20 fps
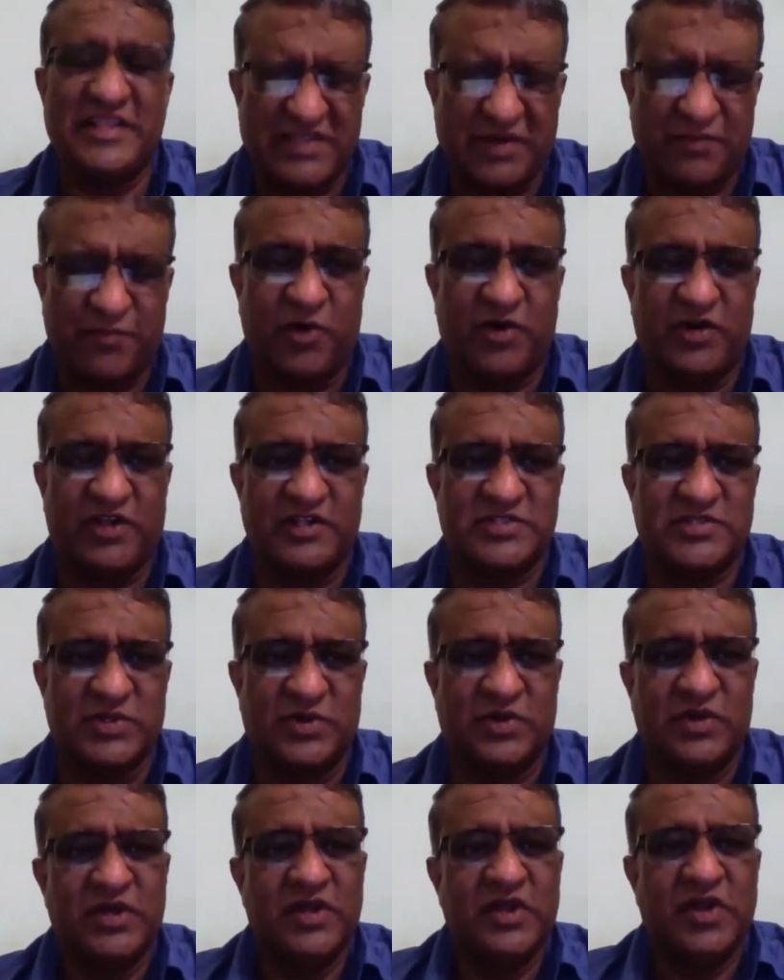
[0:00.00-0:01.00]
support
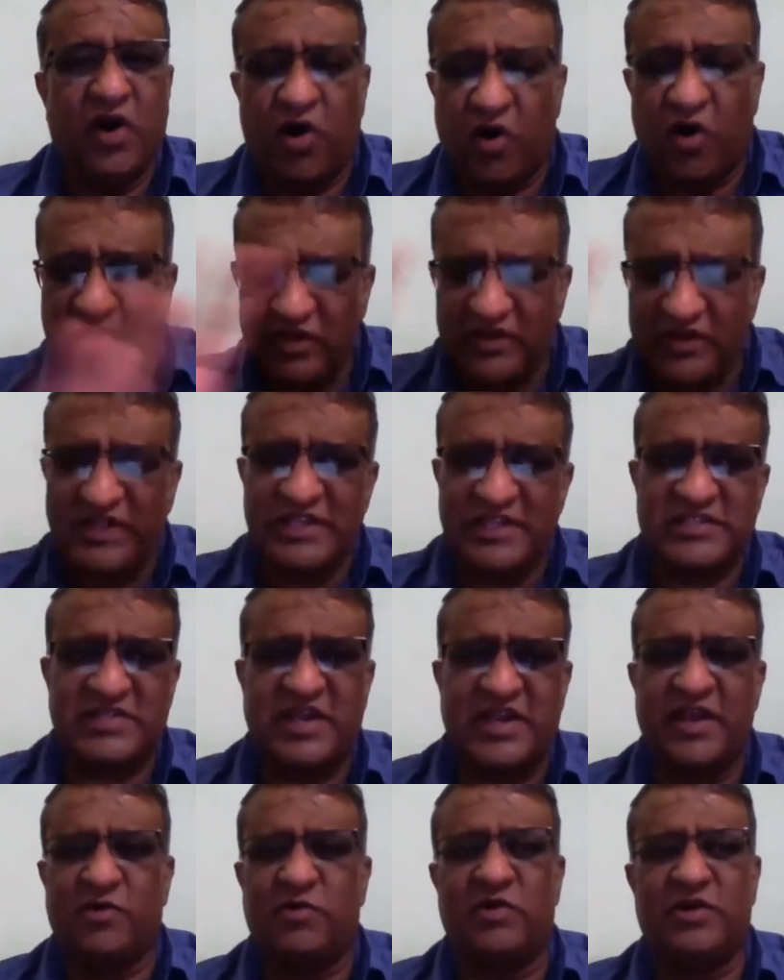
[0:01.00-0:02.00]
also. All these
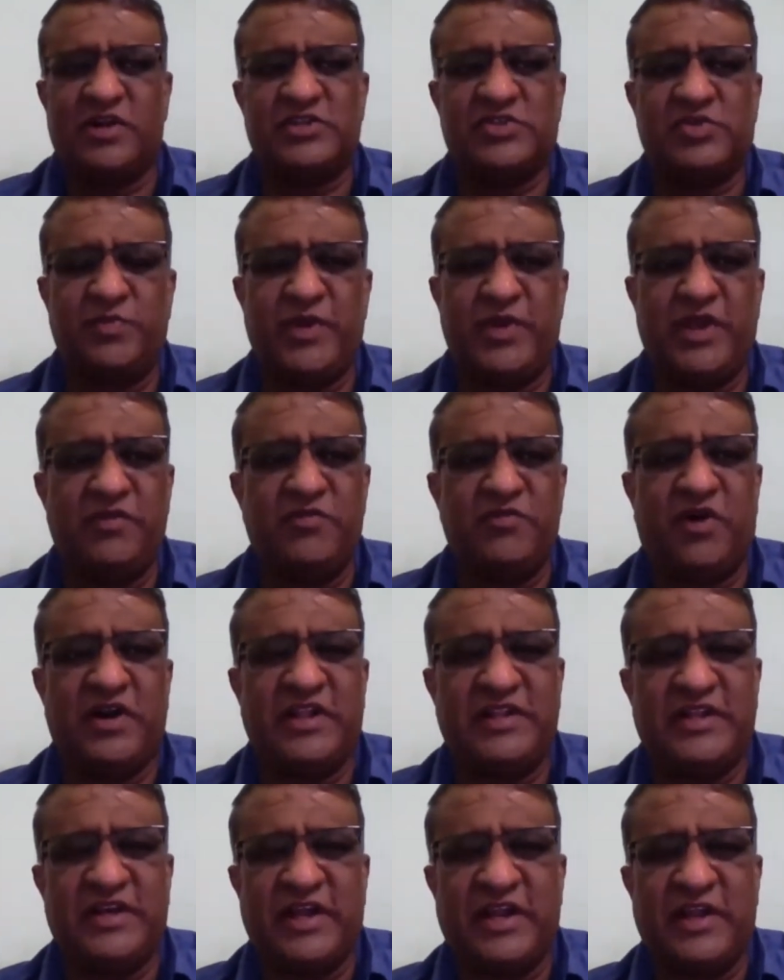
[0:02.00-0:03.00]
stakeholders should be involved
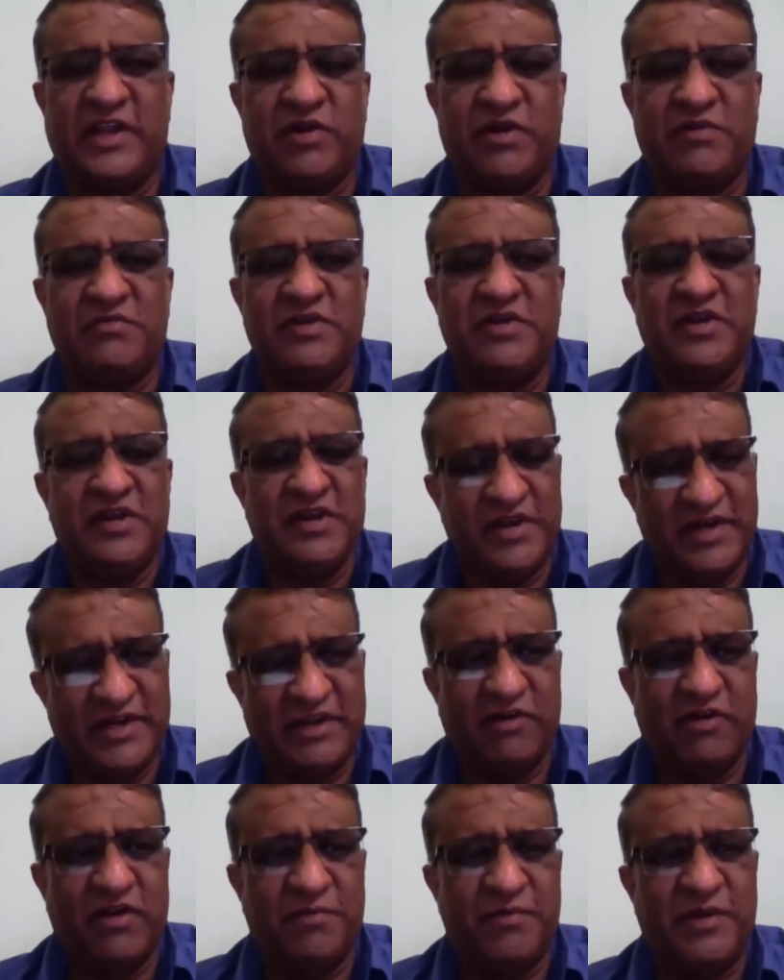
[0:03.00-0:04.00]
in the curriculum
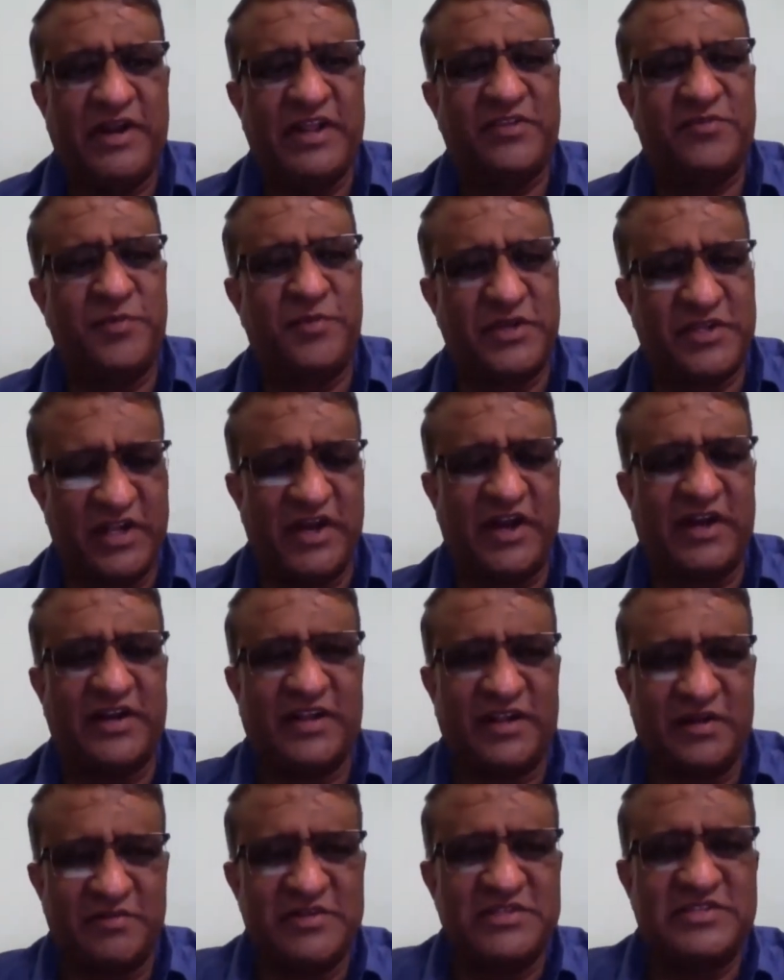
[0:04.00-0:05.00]
development, especially
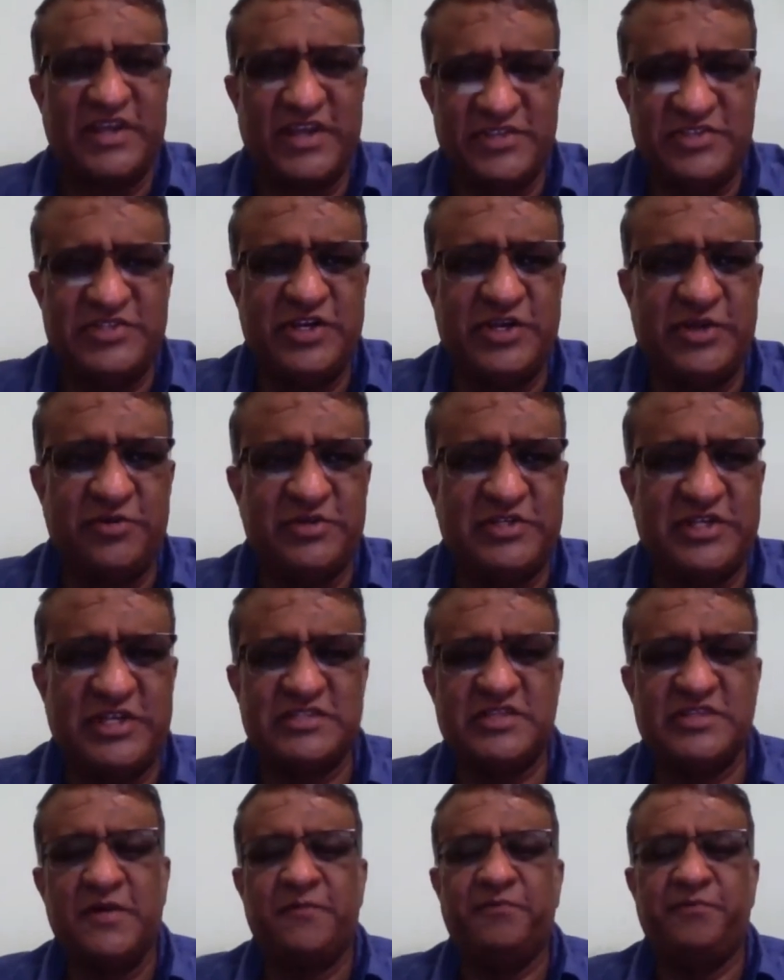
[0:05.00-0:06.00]
autonomous
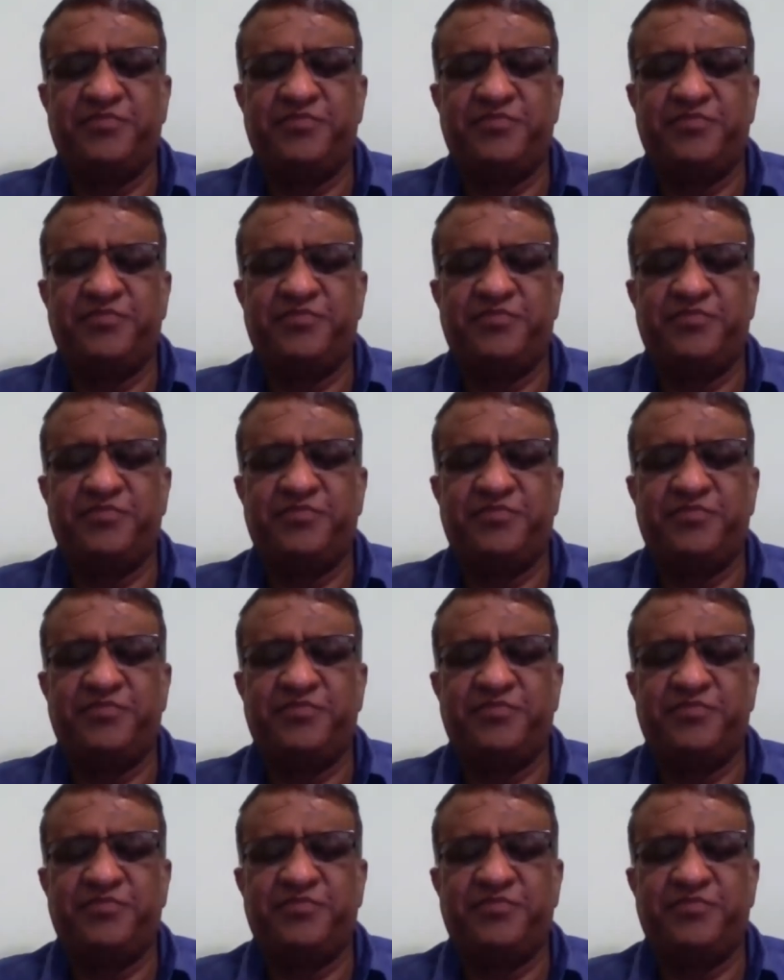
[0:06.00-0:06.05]
institutions.